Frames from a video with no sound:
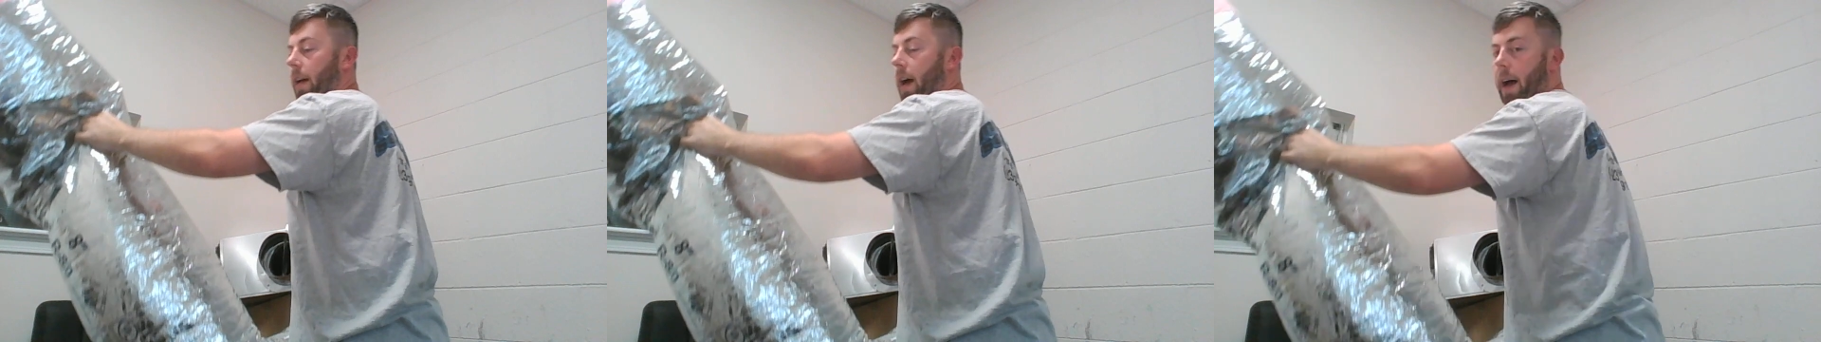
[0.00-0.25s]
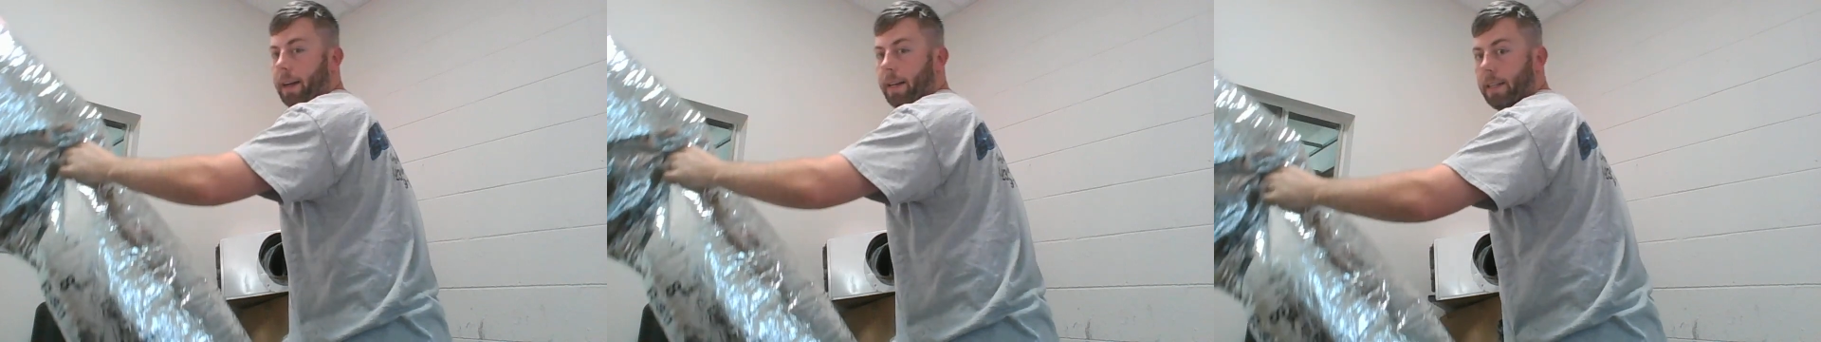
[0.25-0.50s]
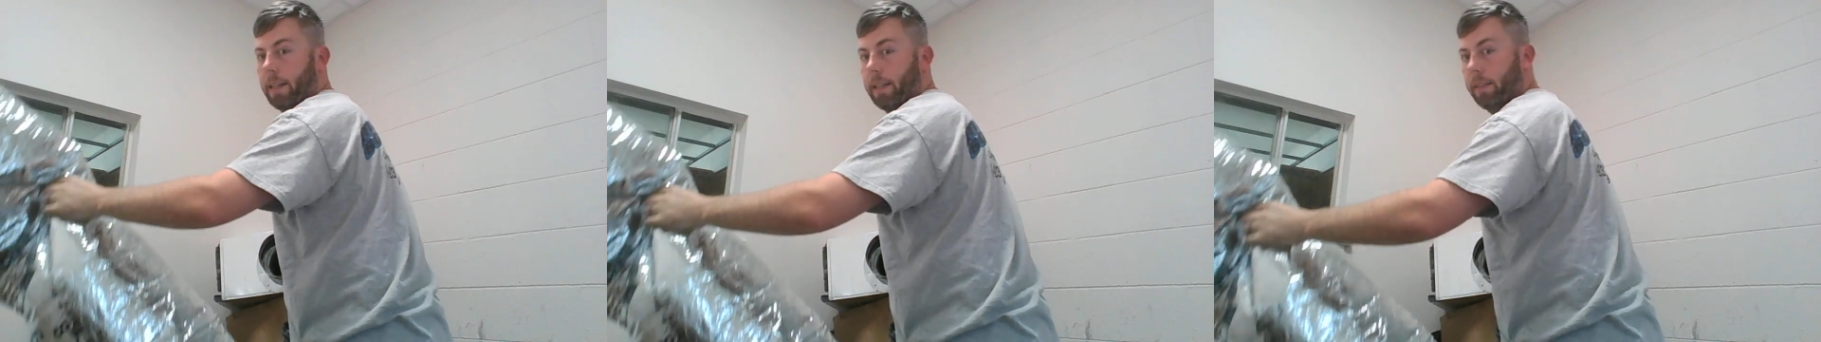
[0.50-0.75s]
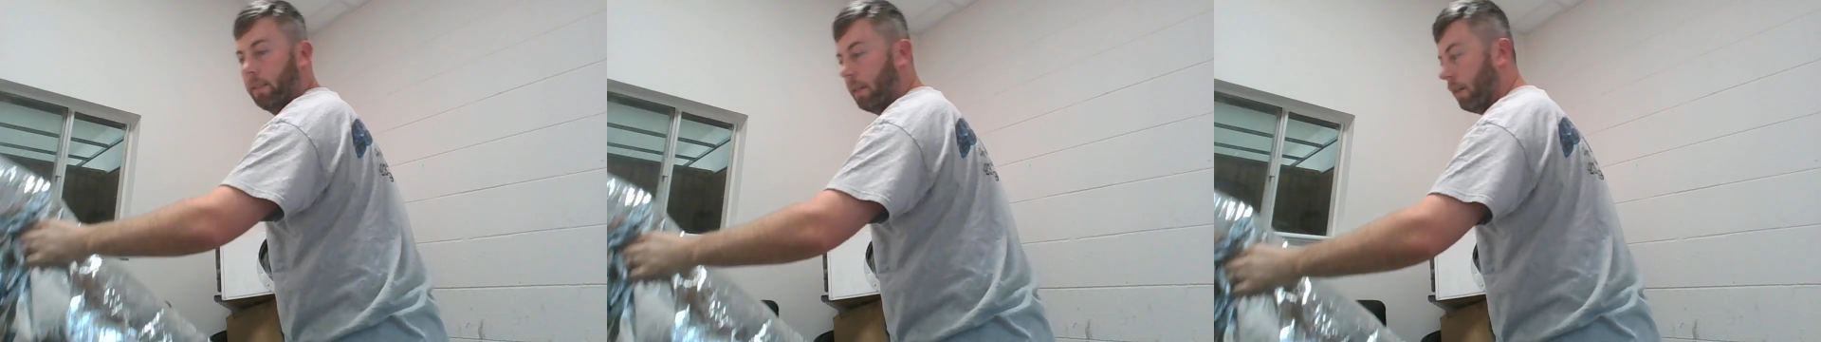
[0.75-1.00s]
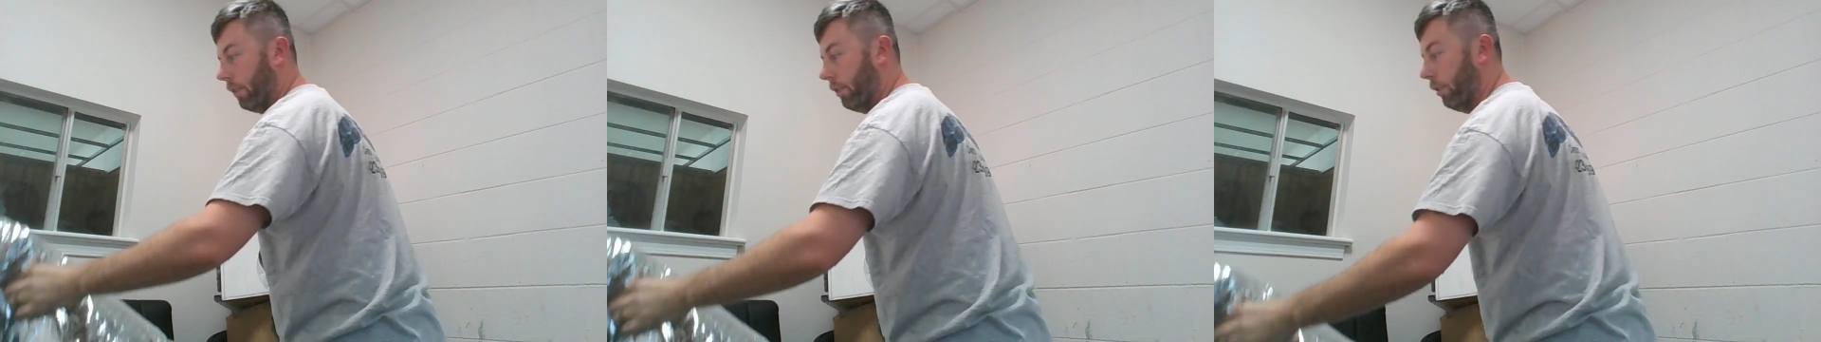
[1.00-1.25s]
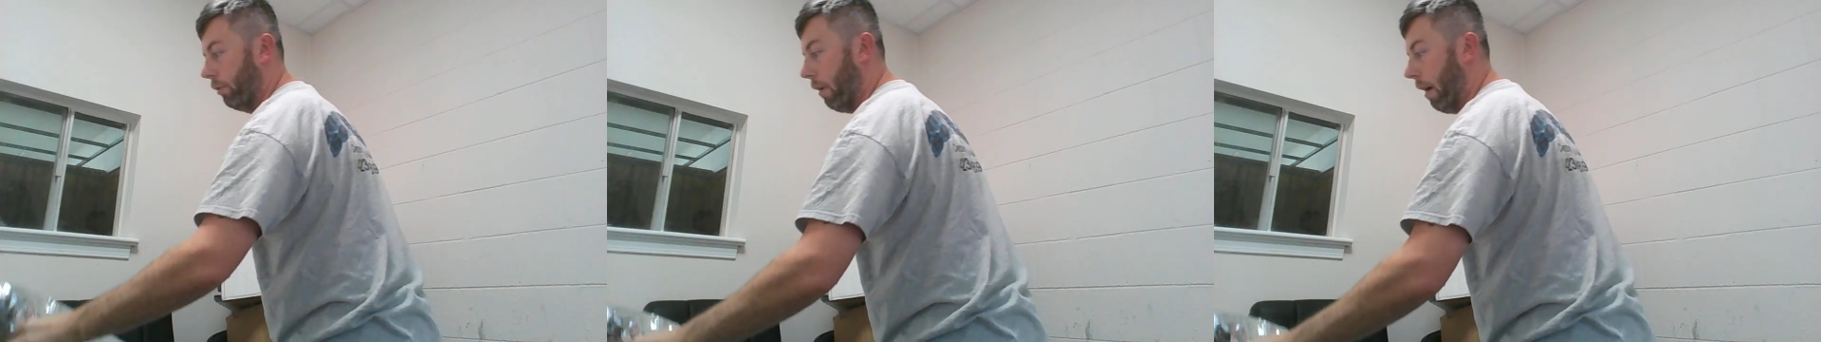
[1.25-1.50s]
tie in
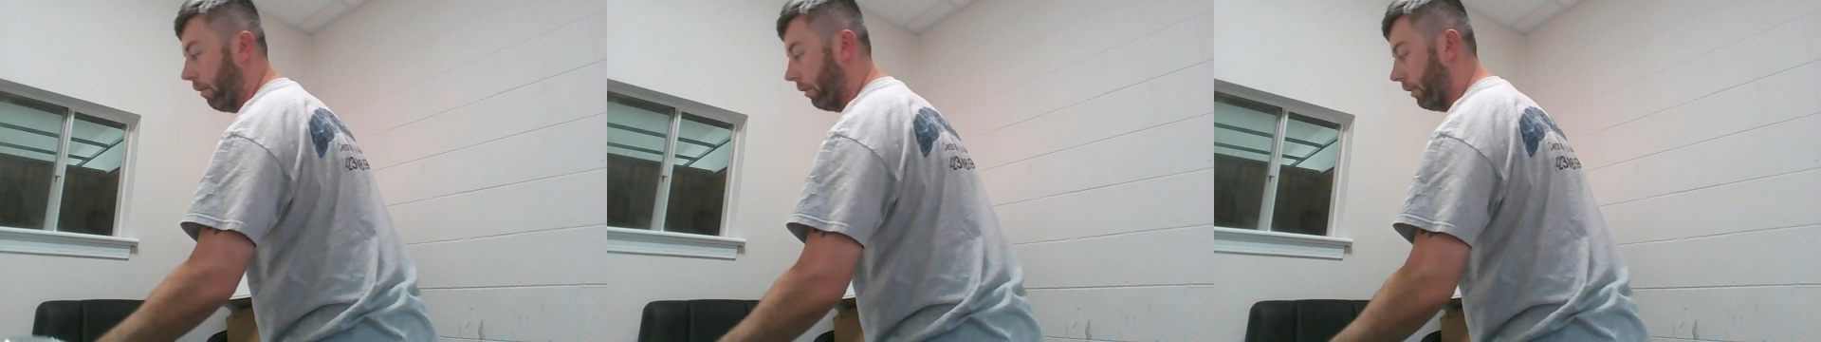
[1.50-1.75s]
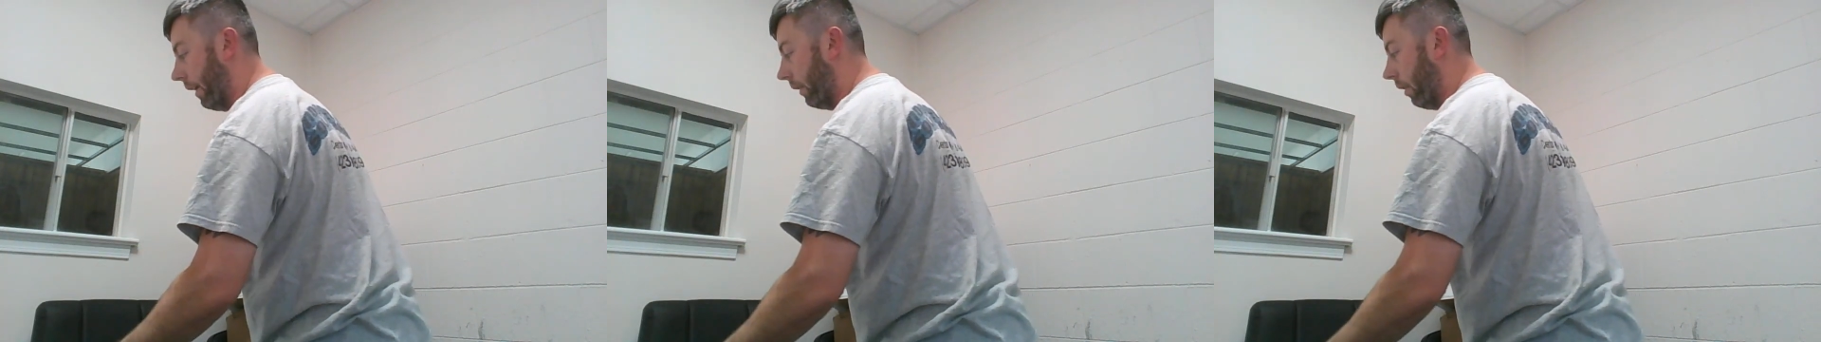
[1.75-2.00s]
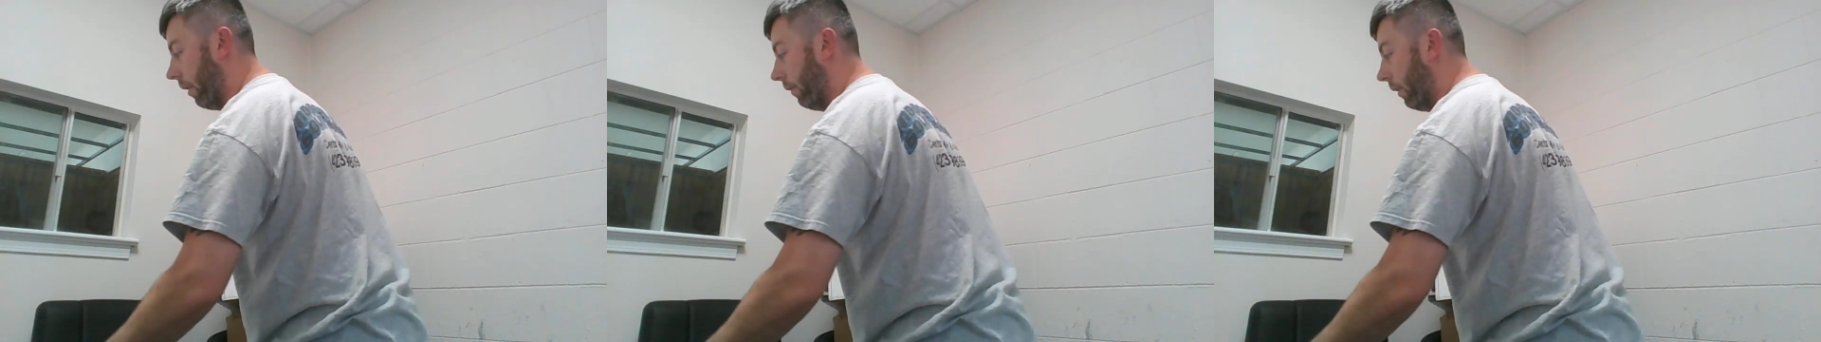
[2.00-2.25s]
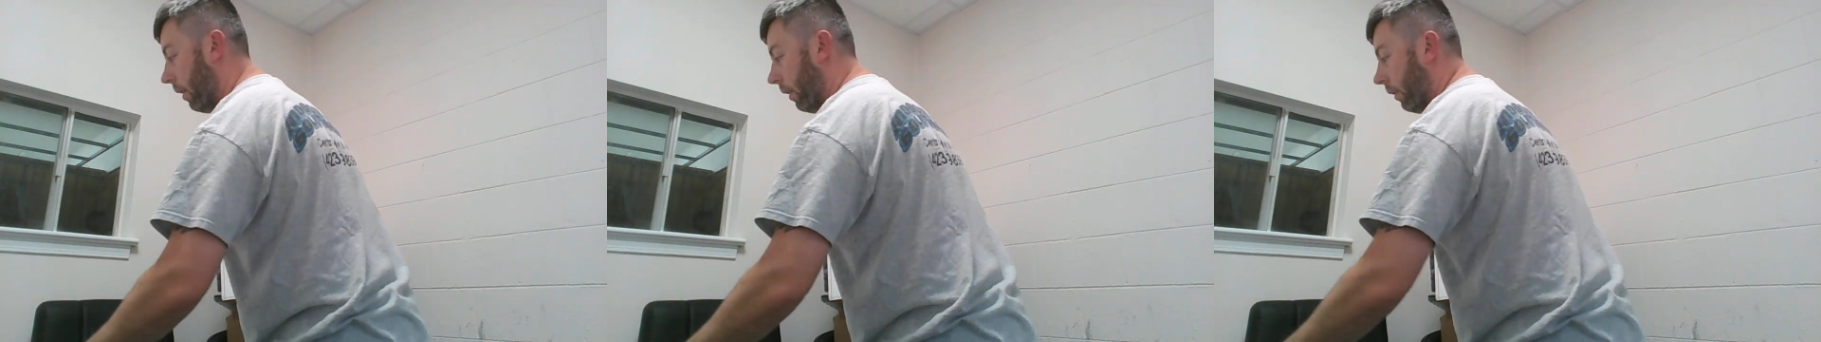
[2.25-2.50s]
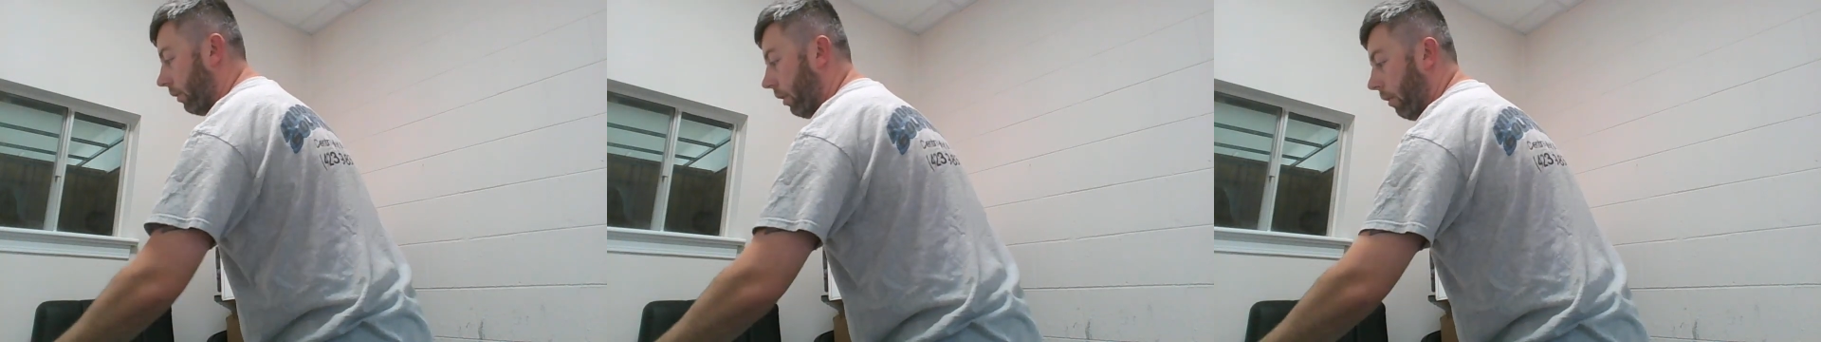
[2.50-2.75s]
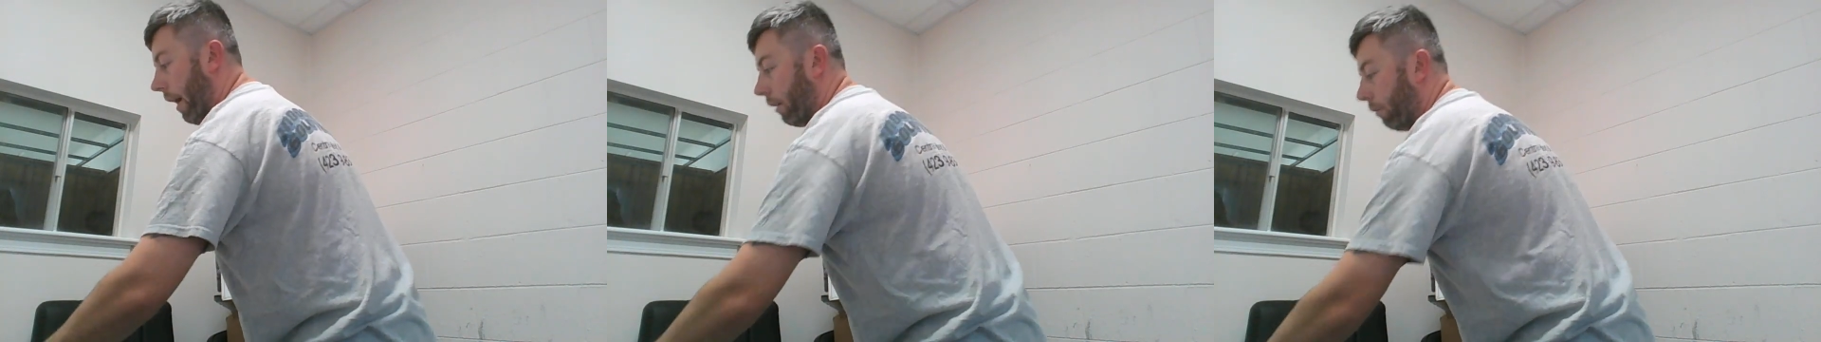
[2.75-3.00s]
to our takeoff.
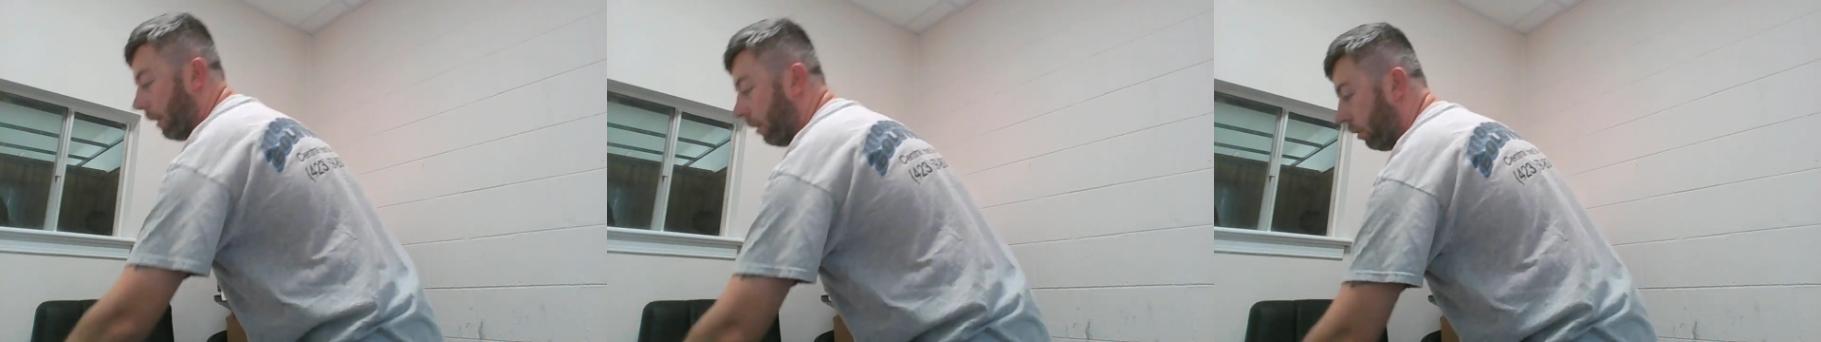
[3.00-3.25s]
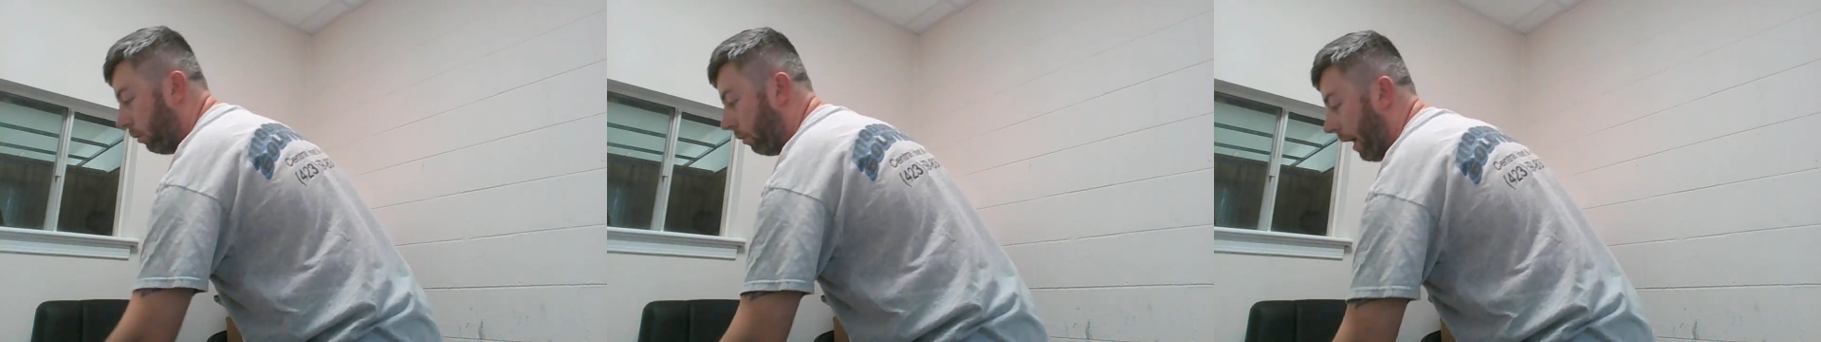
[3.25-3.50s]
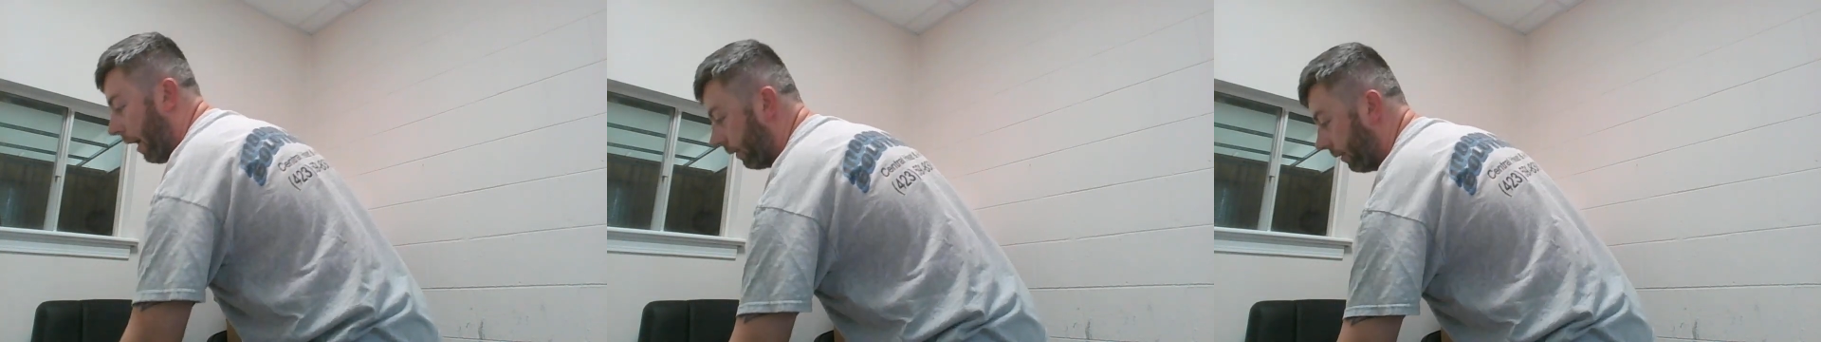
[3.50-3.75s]
So how do we know how to